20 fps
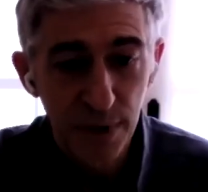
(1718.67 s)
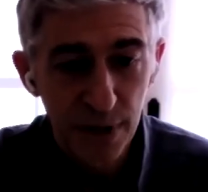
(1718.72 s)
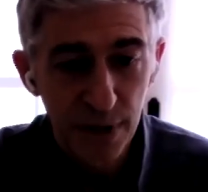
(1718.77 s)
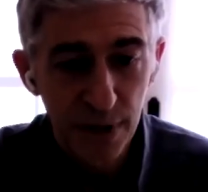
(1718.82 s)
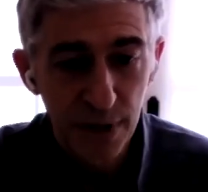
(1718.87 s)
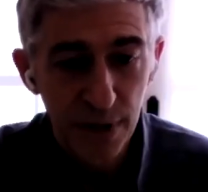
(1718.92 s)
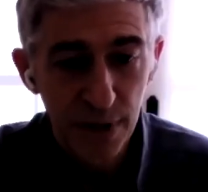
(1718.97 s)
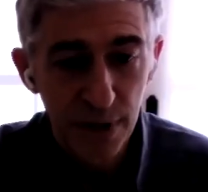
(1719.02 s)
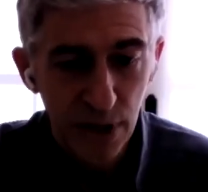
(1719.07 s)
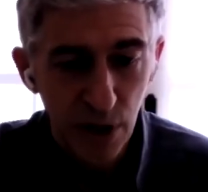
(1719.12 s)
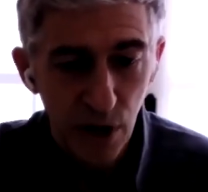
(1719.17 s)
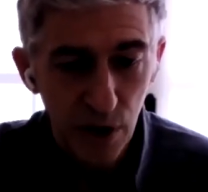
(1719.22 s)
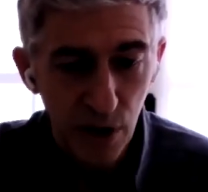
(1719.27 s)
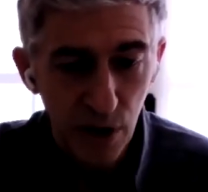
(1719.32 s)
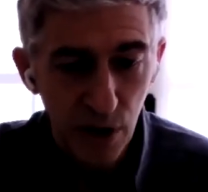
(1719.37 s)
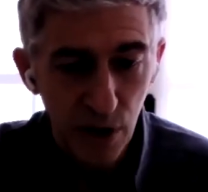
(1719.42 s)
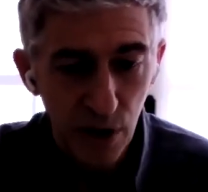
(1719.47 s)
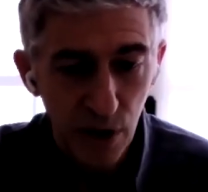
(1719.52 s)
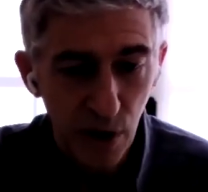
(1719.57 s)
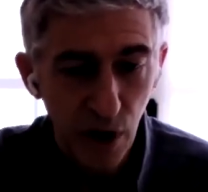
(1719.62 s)
um,
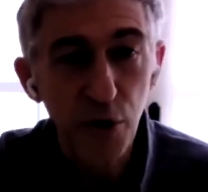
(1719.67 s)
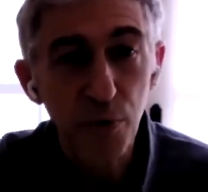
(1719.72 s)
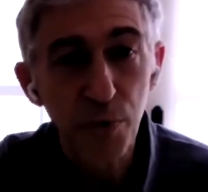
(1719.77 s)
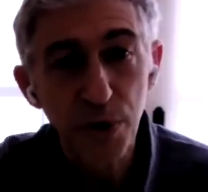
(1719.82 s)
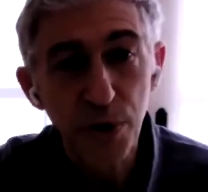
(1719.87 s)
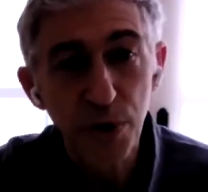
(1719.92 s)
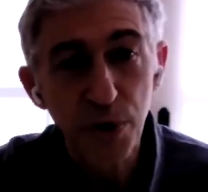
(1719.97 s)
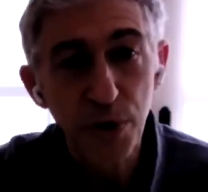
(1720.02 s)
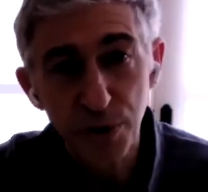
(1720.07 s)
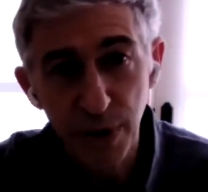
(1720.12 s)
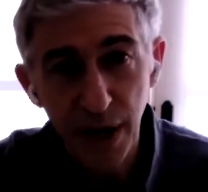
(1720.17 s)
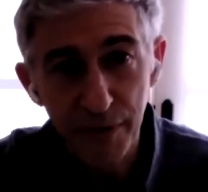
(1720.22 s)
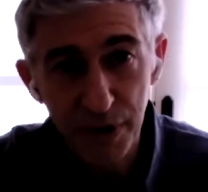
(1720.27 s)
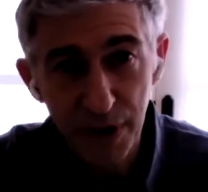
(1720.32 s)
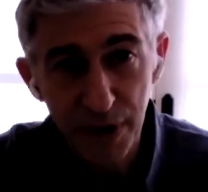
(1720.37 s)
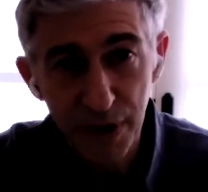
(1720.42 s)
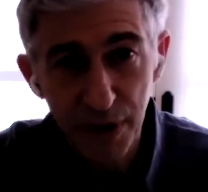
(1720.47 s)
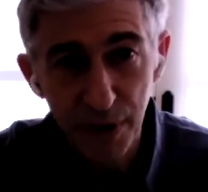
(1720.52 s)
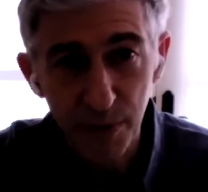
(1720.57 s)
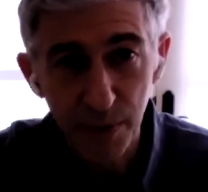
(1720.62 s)
are we
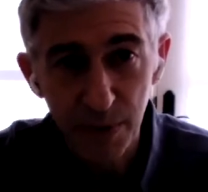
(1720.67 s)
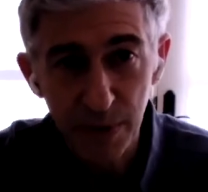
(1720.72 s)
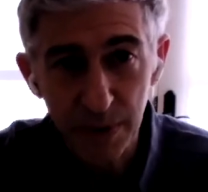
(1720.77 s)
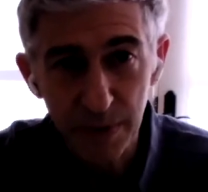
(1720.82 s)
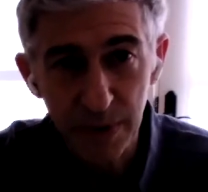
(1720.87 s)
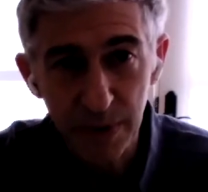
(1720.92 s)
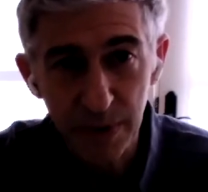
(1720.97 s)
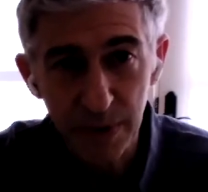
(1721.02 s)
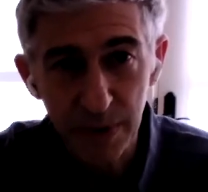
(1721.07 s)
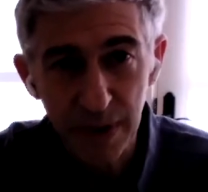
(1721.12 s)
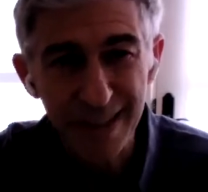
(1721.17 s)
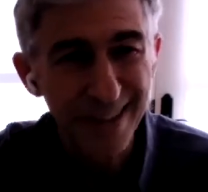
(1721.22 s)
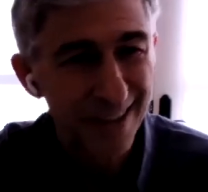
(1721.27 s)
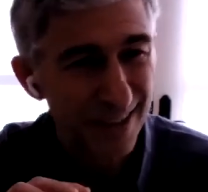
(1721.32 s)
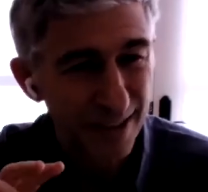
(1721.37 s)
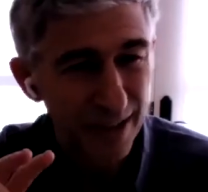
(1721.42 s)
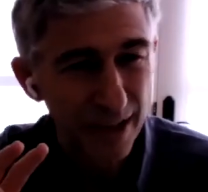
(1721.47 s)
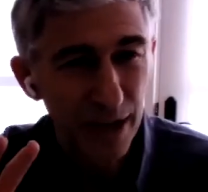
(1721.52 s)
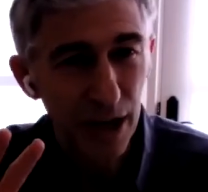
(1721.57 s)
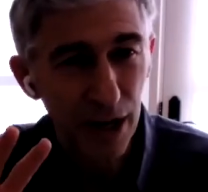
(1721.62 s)
doing everything that
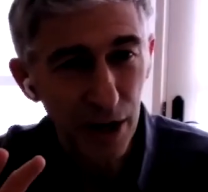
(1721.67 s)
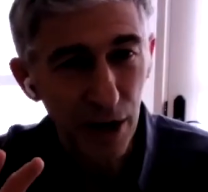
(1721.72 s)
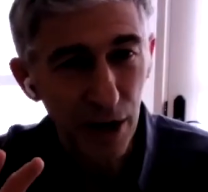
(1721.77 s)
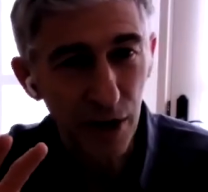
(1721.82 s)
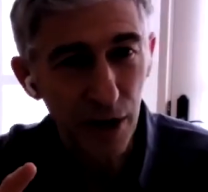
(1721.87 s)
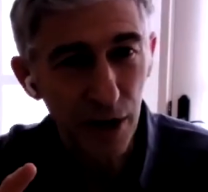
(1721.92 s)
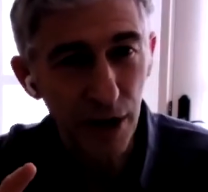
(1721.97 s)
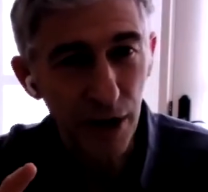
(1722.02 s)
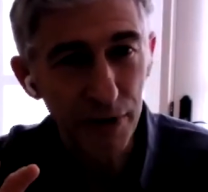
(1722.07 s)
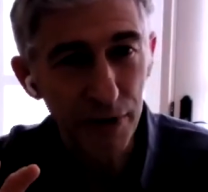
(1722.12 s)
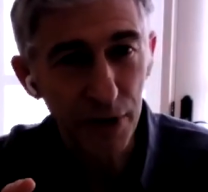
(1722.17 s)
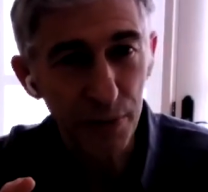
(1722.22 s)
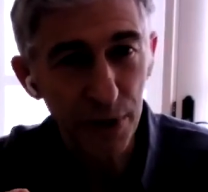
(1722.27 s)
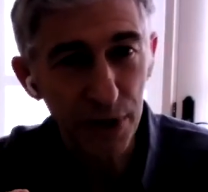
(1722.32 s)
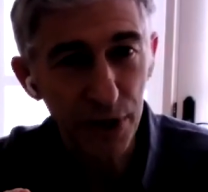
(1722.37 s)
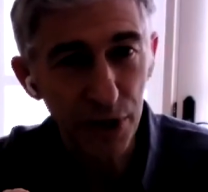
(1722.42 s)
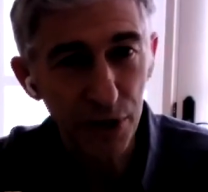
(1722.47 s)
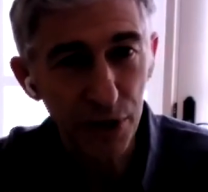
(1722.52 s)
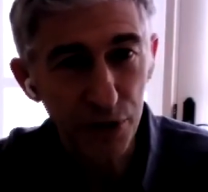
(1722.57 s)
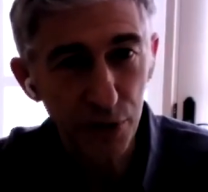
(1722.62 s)
uh,
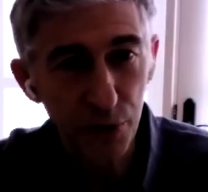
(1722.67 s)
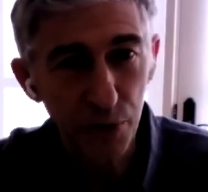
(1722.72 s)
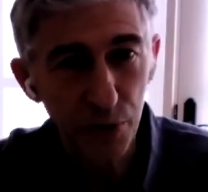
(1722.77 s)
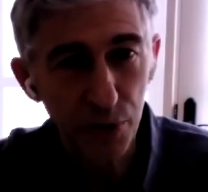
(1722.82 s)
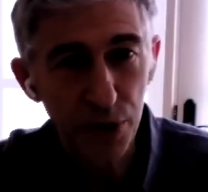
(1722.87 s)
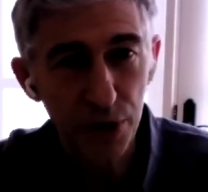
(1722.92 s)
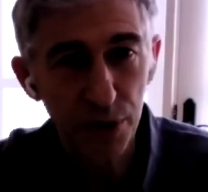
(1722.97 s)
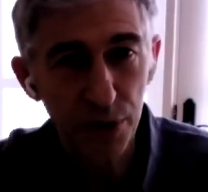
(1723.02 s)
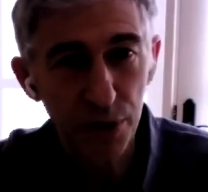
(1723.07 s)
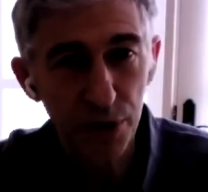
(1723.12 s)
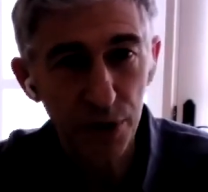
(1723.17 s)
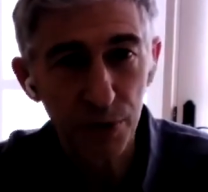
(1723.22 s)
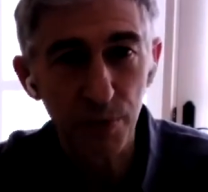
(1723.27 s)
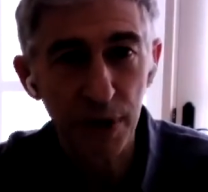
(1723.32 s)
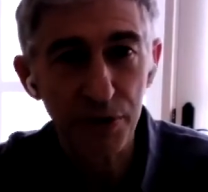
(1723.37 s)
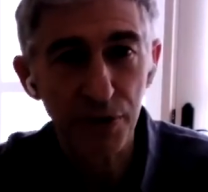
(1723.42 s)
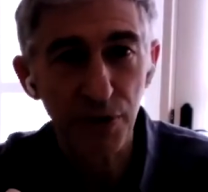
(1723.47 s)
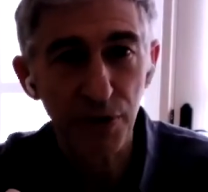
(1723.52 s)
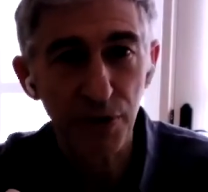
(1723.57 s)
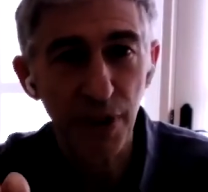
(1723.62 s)
everything we can do to
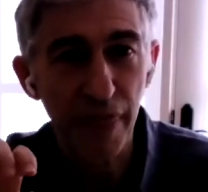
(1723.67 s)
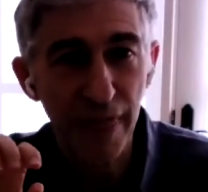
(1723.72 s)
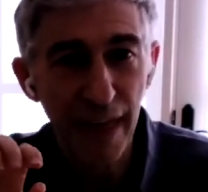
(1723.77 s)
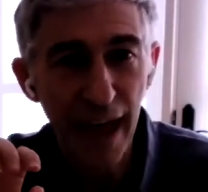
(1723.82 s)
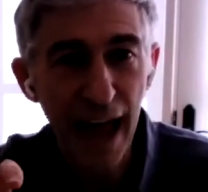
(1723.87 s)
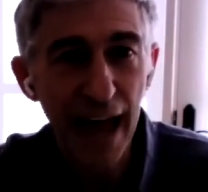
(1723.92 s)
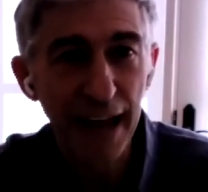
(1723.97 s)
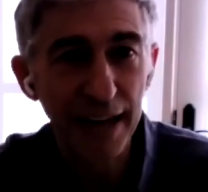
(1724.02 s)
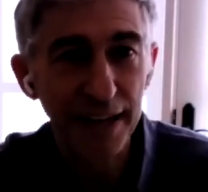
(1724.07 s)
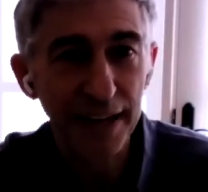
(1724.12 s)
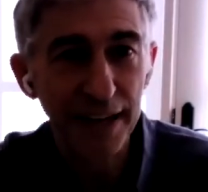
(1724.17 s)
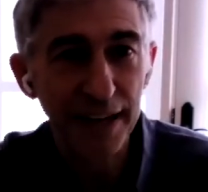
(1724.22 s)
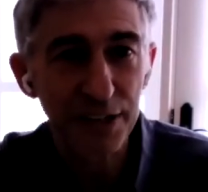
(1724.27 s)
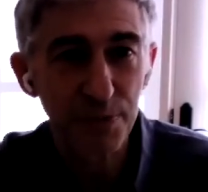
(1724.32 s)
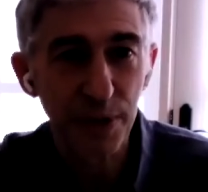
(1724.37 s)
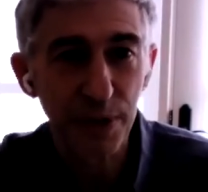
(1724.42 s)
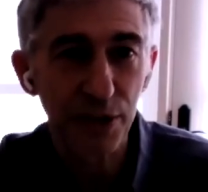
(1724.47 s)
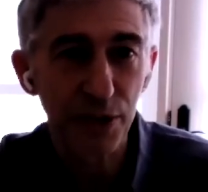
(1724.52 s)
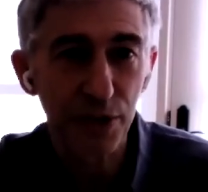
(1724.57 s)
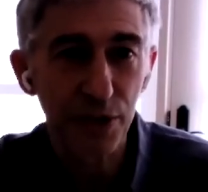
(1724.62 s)
make sure that that
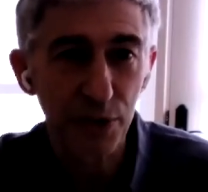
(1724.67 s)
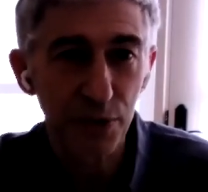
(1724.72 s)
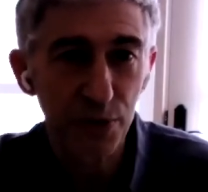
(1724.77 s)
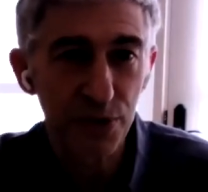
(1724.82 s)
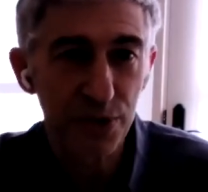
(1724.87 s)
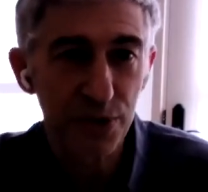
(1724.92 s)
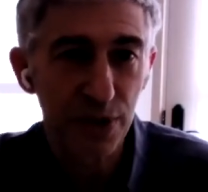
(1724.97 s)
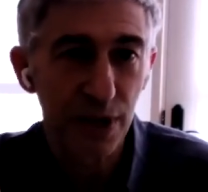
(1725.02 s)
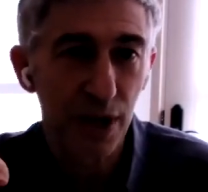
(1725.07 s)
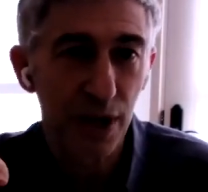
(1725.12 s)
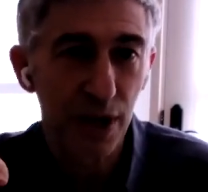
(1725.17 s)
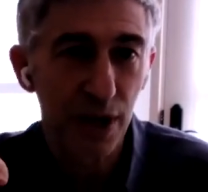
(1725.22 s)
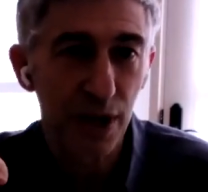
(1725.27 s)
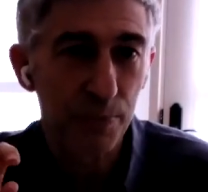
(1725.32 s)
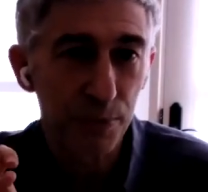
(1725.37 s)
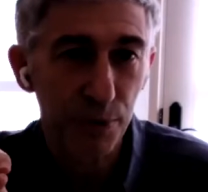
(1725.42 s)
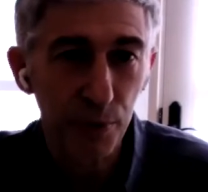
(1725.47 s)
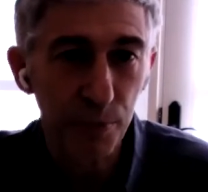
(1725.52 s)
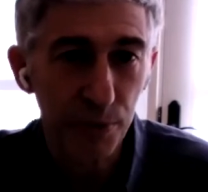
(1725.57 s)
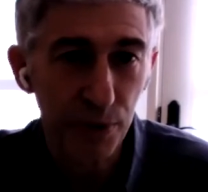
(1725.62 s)
is being used
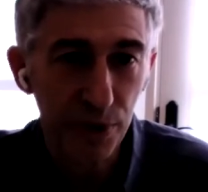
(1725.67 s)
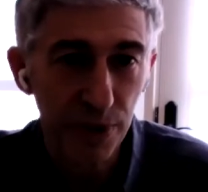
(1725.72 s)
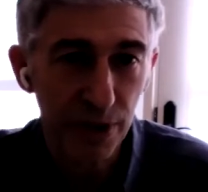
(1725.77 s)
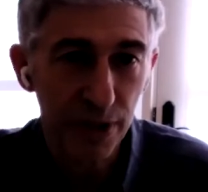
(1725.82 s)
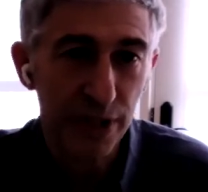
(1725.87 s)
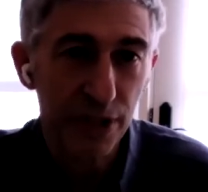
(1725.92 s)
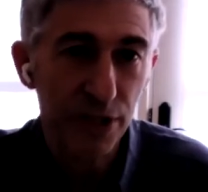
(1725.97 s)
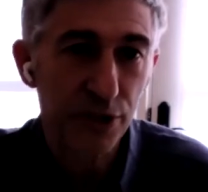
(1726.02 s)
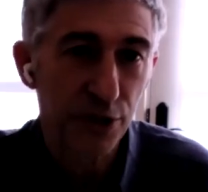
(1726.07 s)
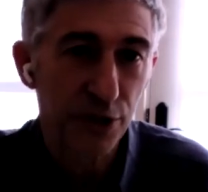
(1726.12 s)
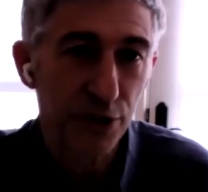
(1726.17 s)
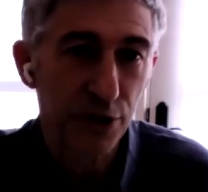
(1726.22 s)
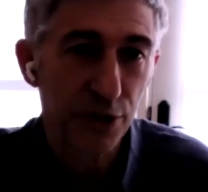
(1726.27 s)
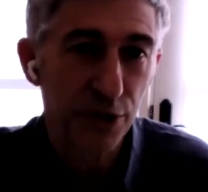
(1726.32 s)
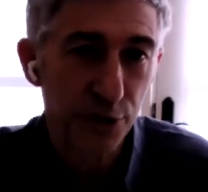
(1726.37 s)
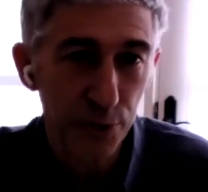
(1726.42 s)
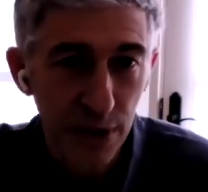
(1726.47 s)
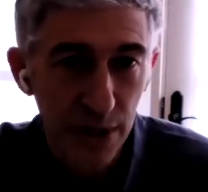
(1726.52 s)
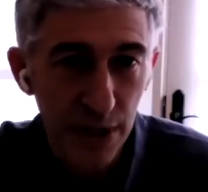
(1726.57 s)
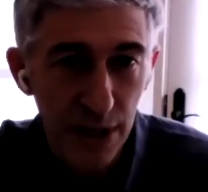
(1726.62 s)
appropriately
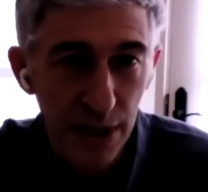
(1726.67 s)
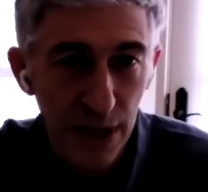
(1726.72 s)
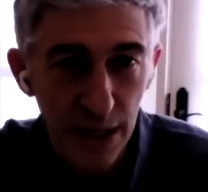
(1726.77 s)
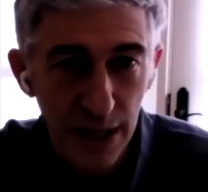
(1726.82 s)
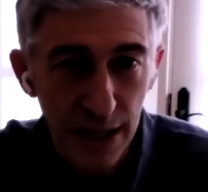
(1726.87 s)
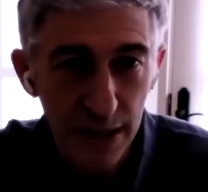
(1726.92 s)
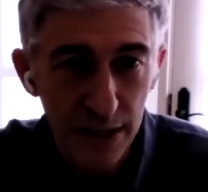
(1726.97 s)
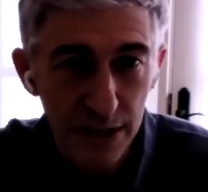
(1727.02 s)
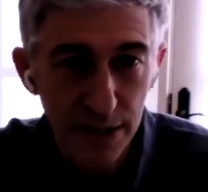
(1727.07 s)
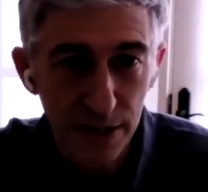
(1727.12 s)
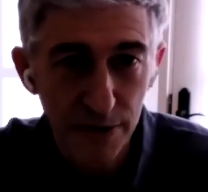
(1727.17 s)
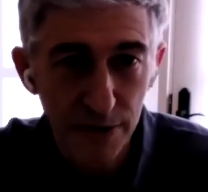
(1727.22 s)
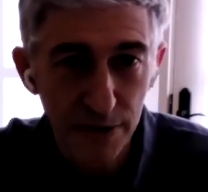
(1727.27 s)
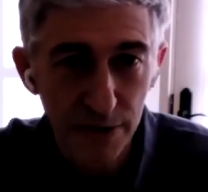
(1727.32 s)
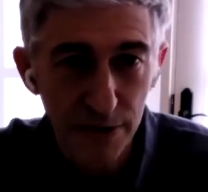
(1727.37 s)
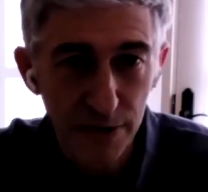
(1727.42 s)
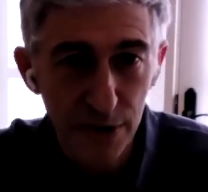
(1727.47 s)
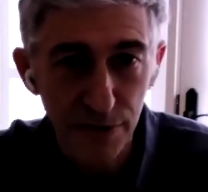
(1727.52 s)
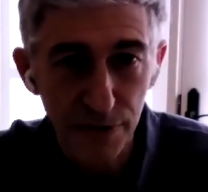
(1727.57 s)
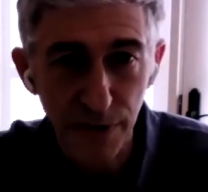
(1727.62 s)
to uh,
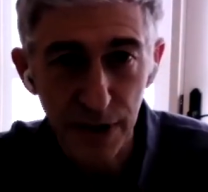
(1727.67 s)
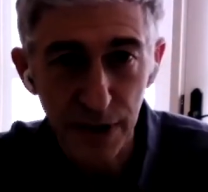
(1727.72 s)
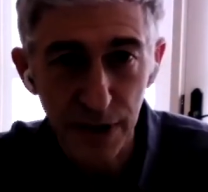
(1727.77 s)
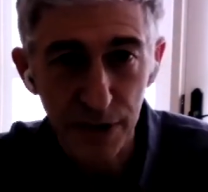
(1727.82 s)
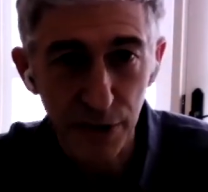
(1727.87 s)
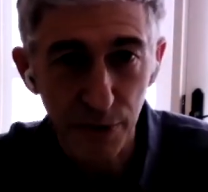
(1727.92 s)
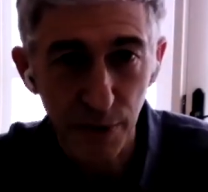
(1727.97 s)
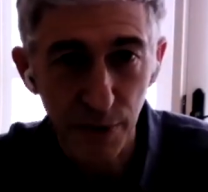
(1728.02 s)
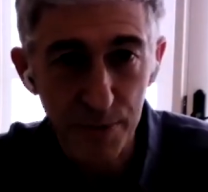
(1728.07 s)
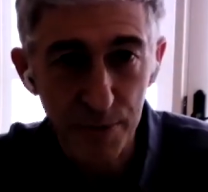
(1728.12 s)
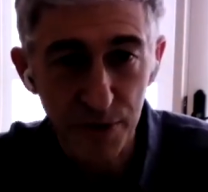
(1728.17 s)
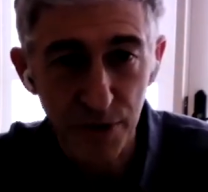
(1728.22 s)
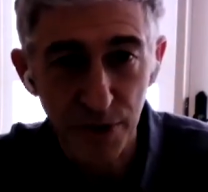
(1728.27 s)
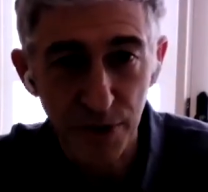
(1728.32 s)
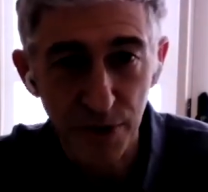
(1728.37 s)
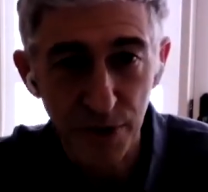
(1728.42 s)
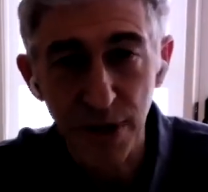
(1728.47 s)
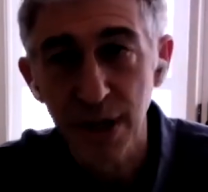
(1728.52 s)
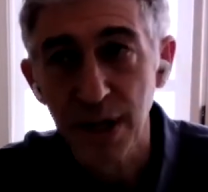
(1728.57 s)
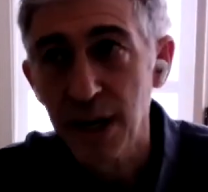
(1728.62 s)
to, to fight
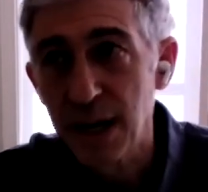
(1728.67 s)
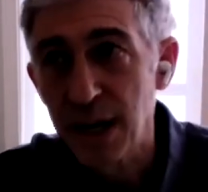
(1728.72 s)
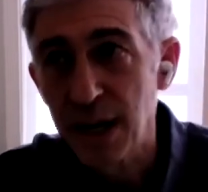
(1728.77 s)
corruption?